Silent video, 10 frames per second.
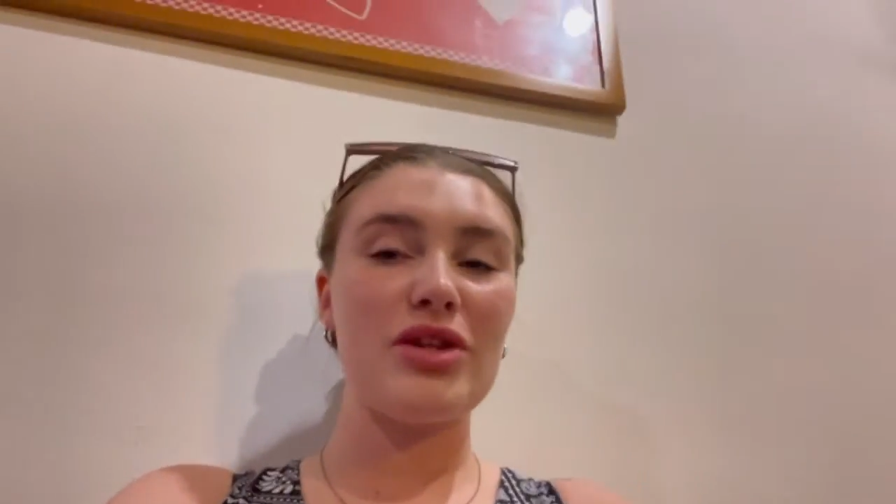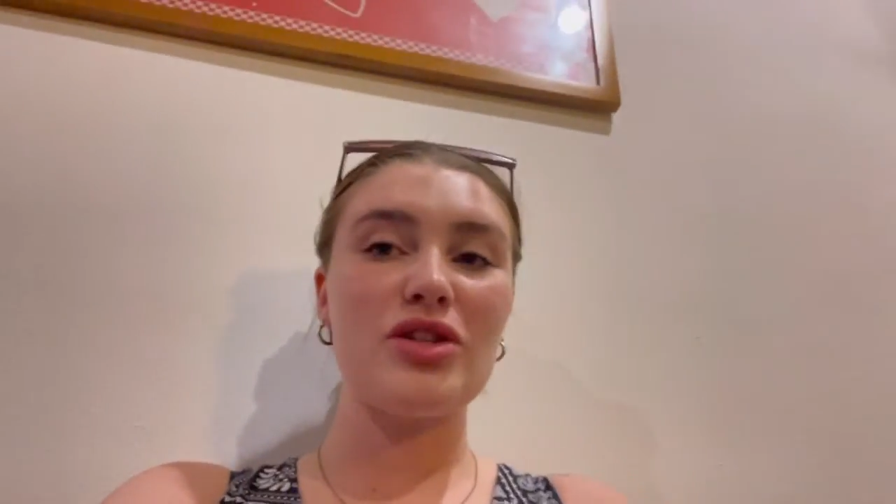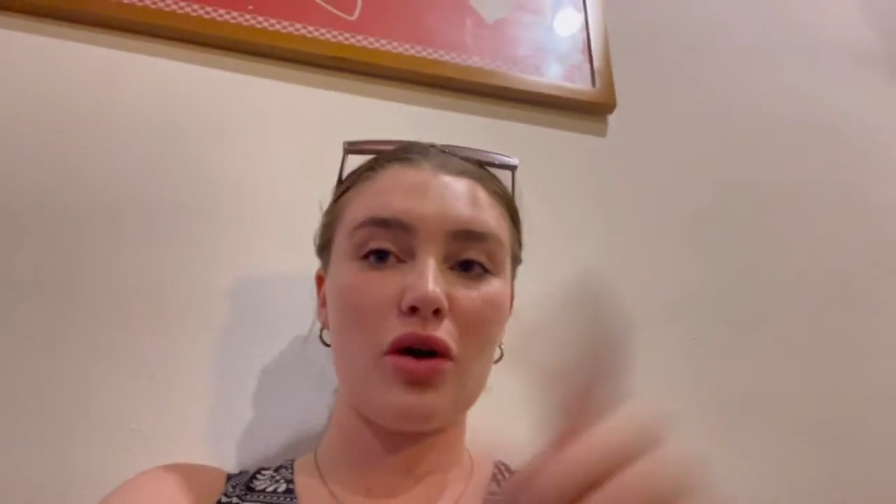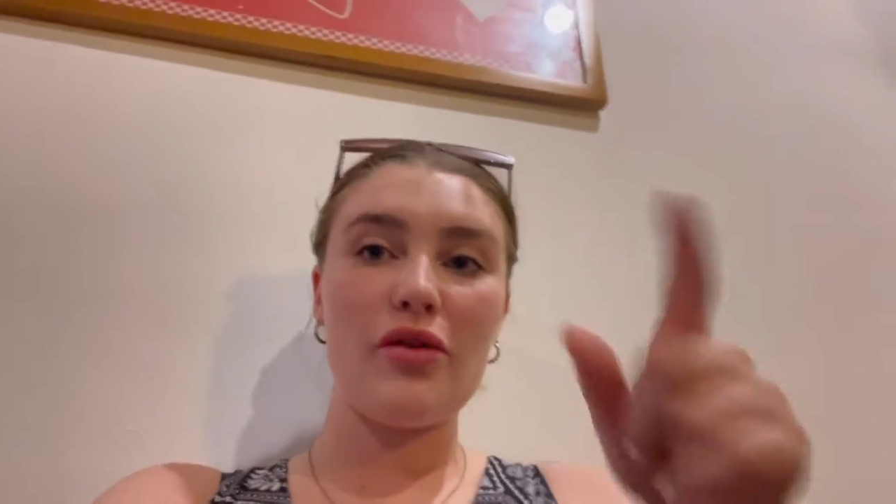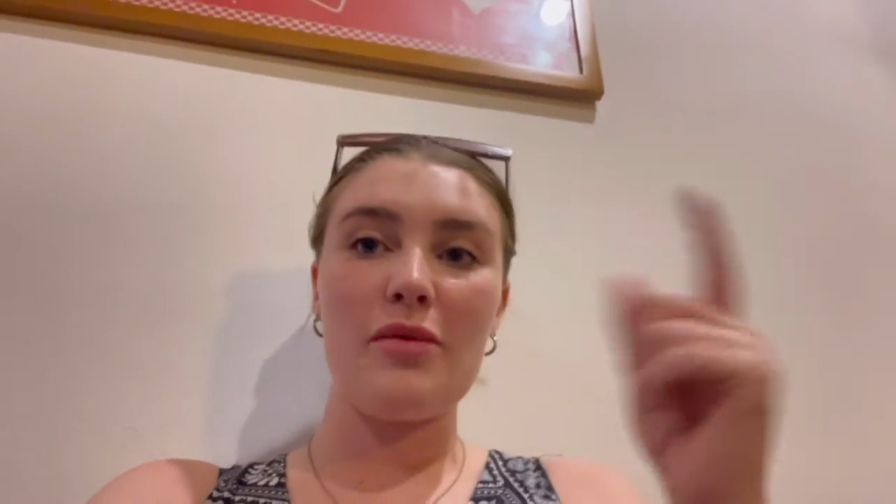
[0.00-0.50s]

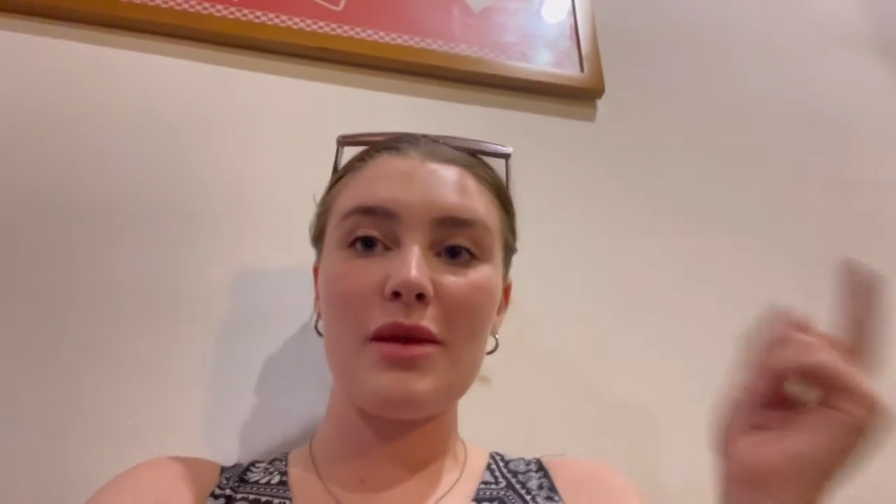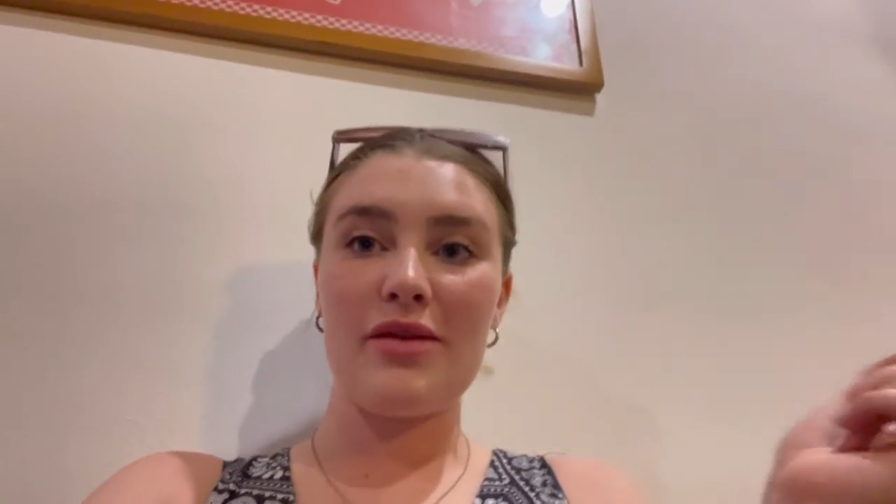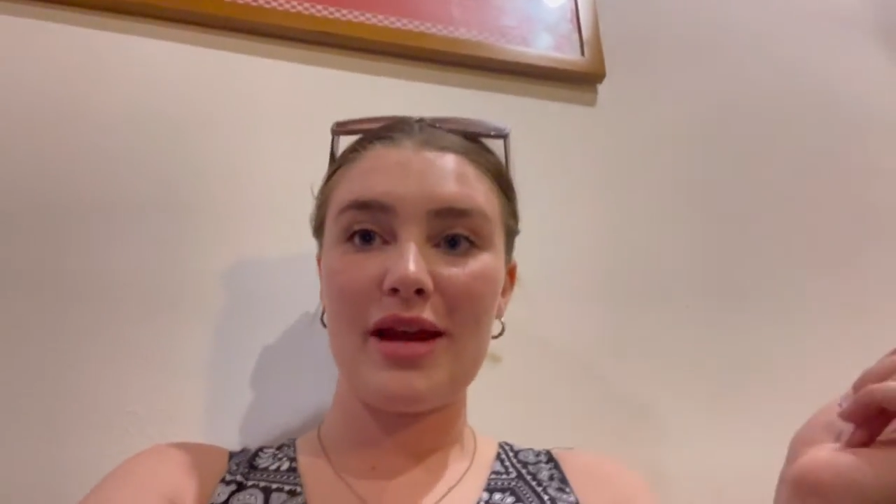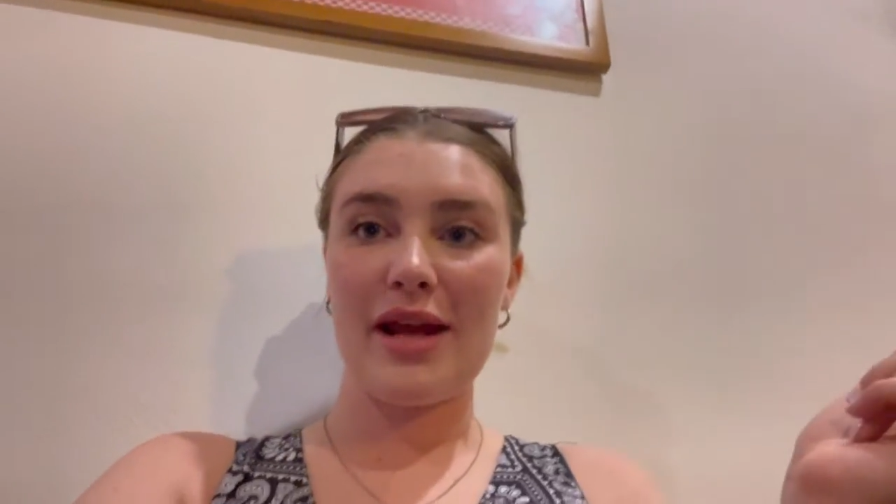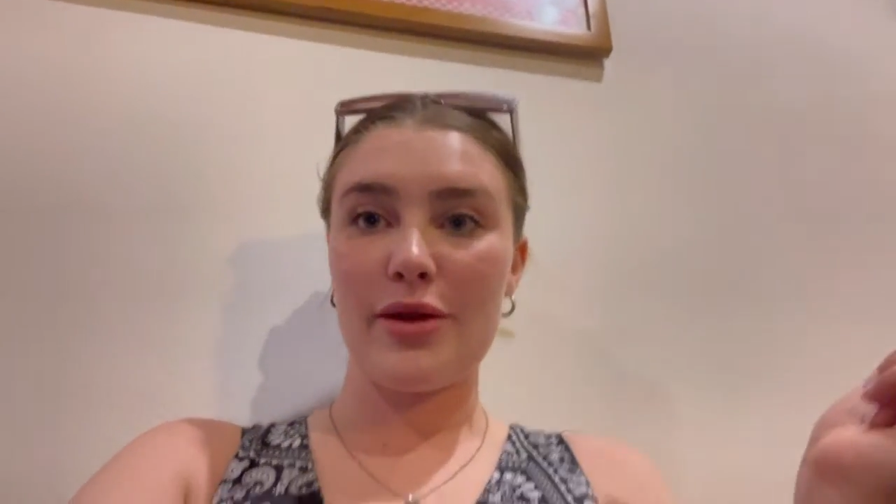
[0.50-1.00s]
stock from the other
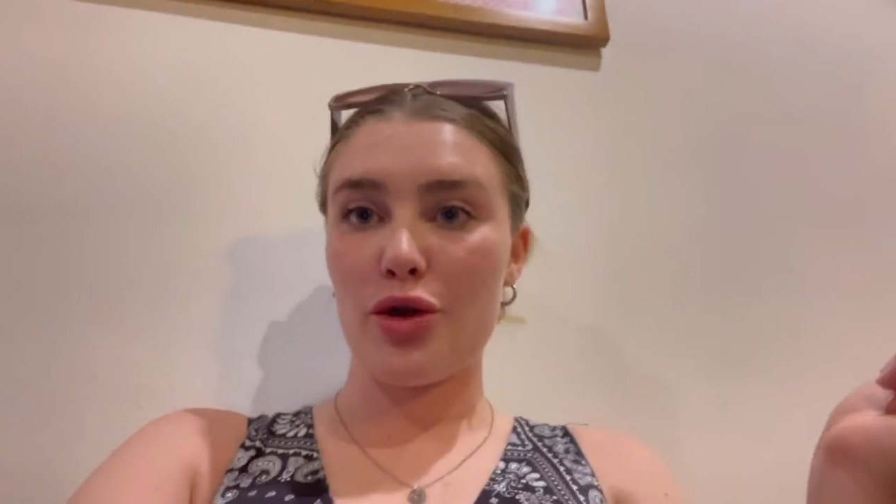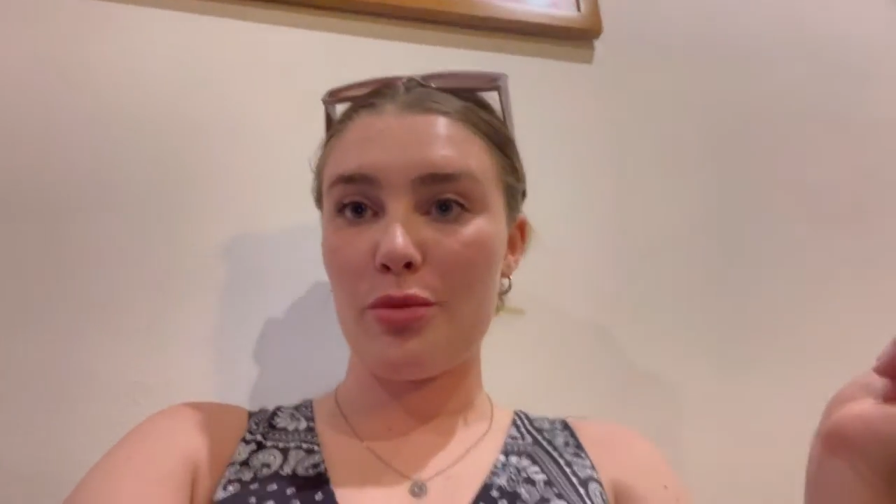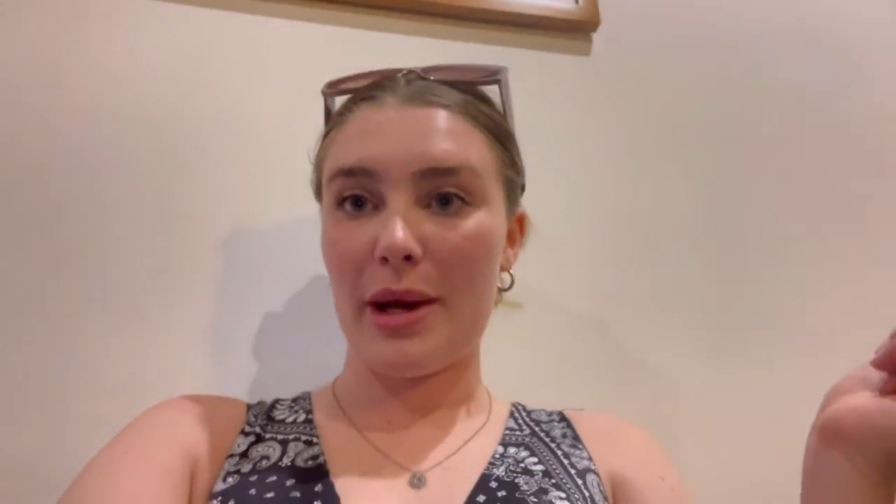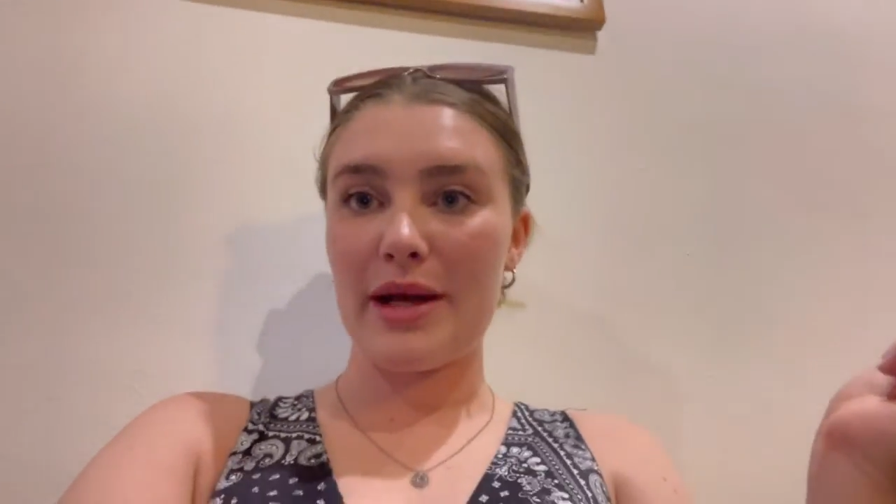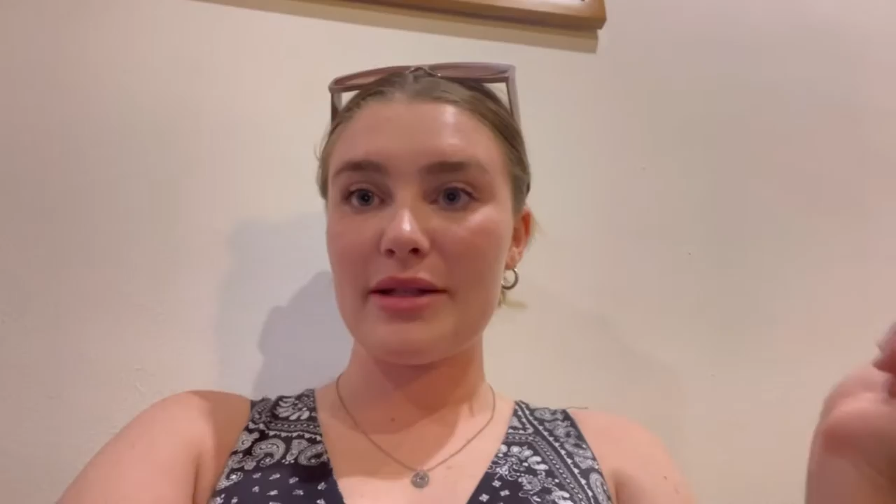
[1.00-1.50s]
day in
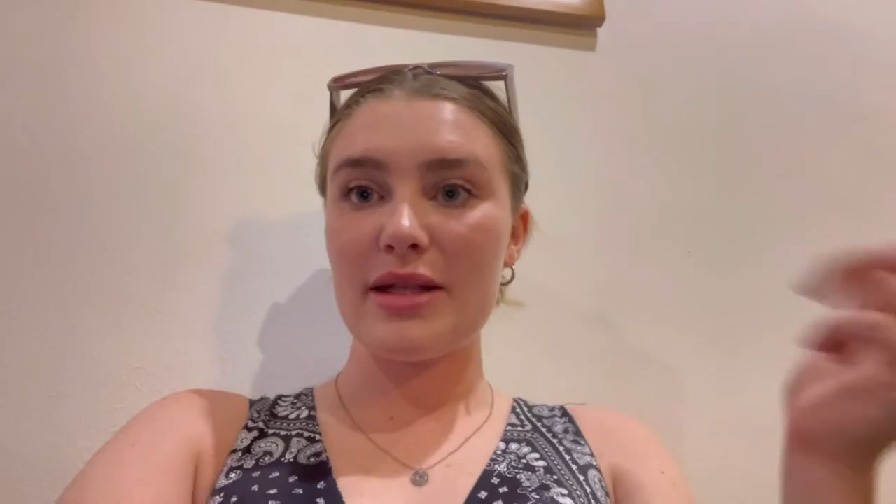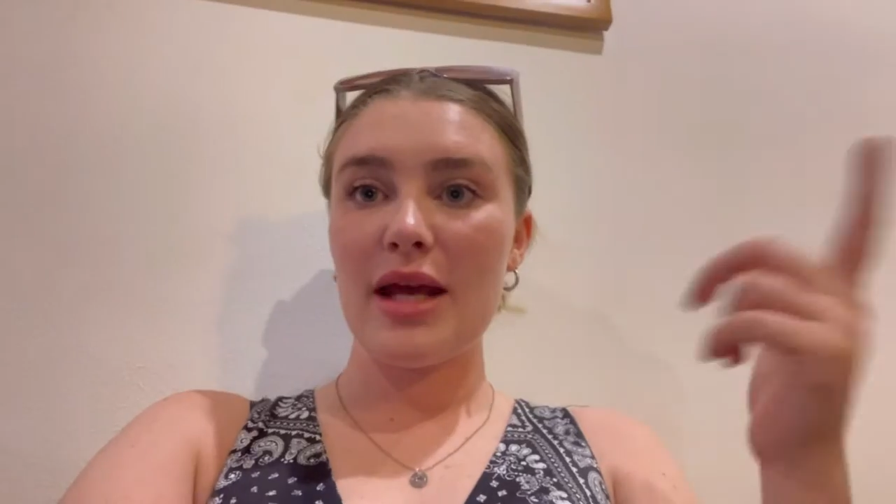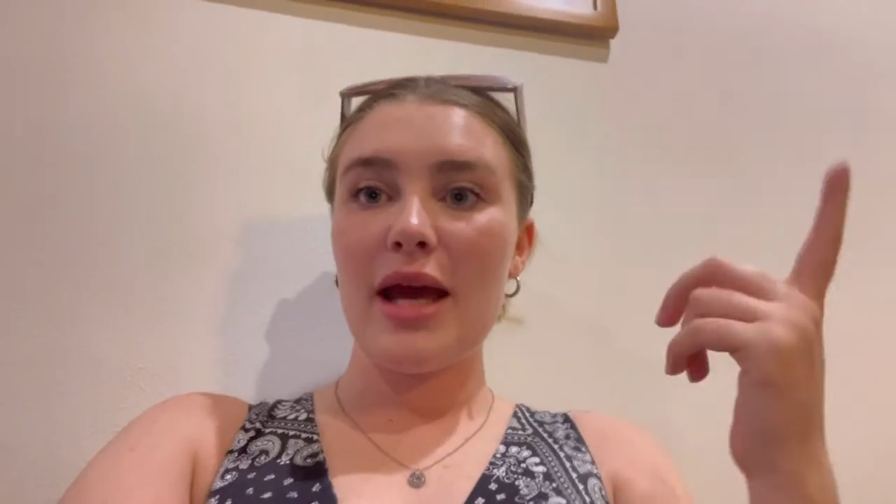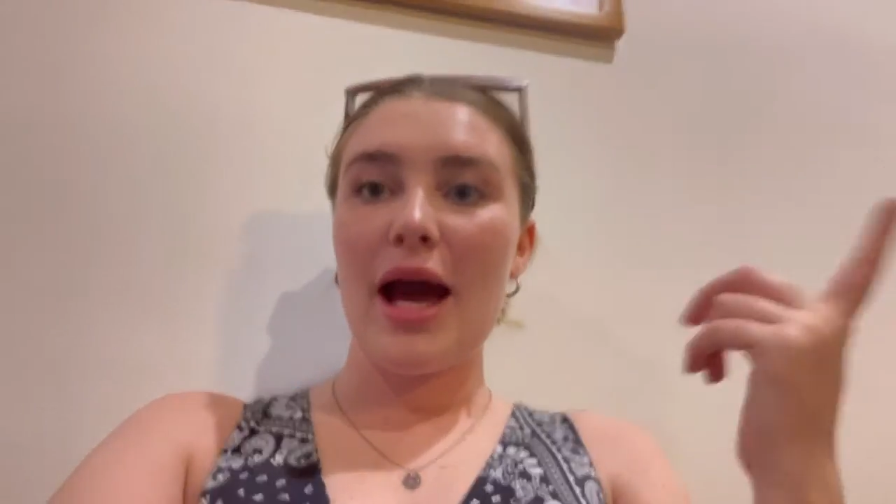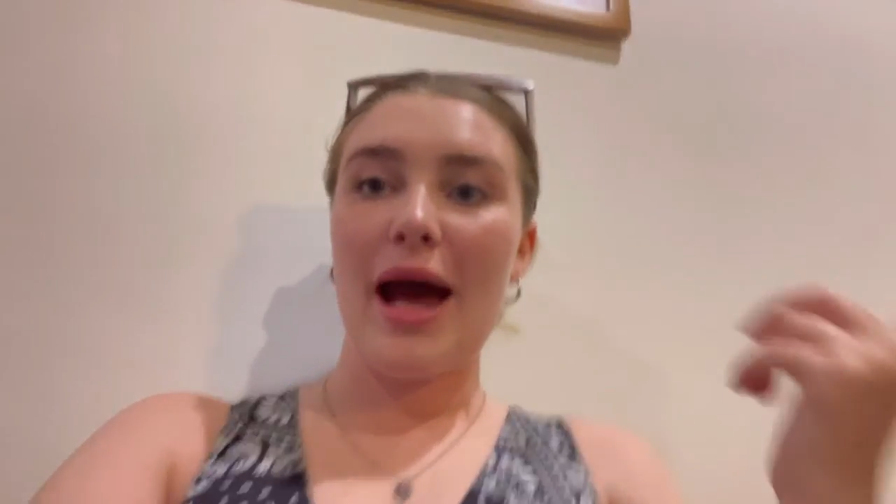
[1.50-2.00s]

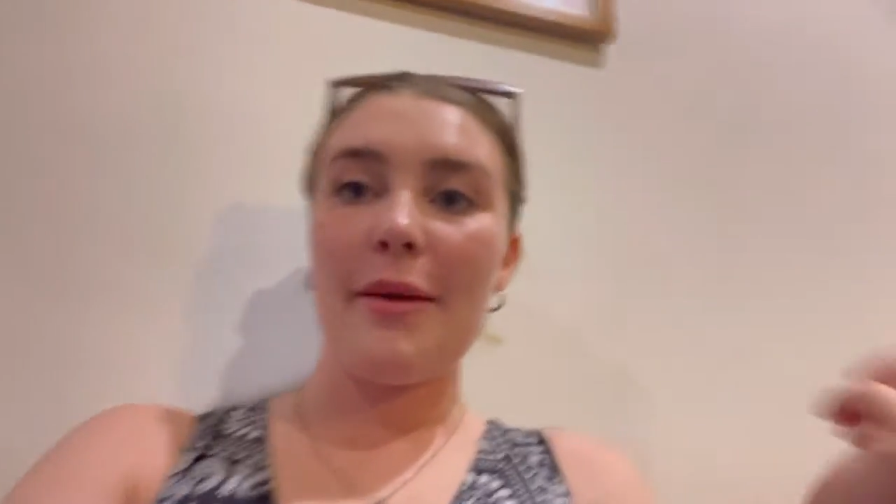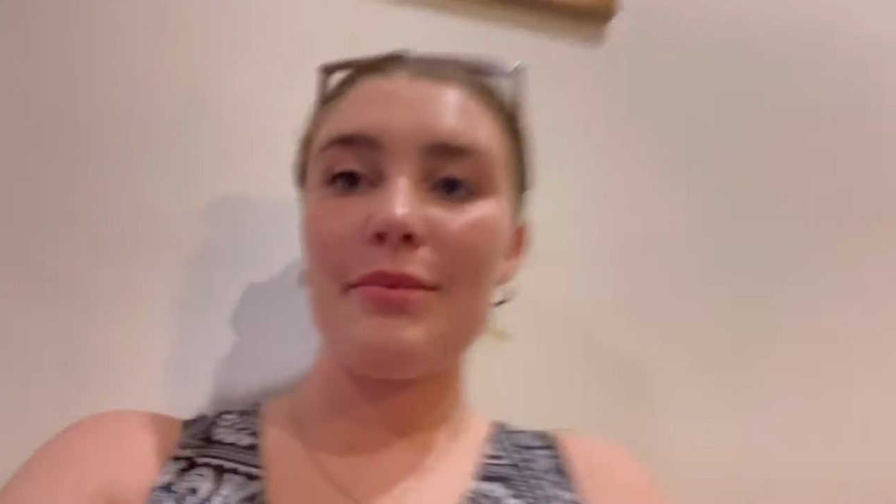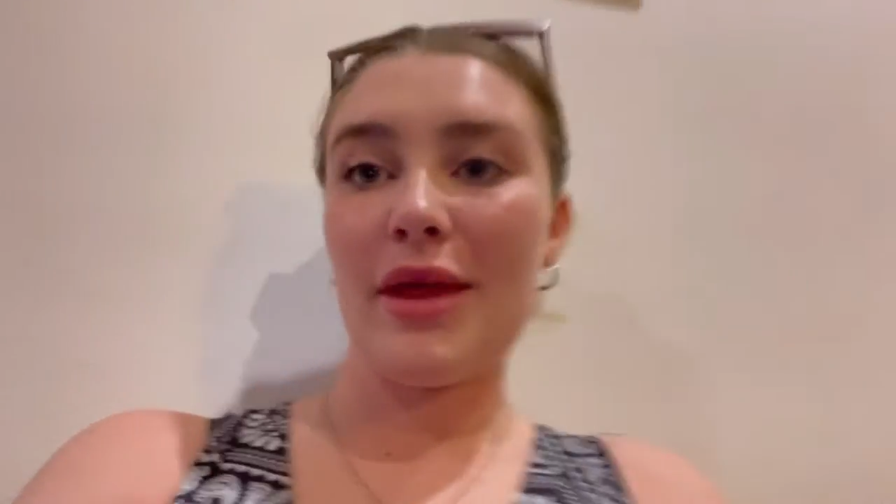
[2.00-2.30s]
Ubud.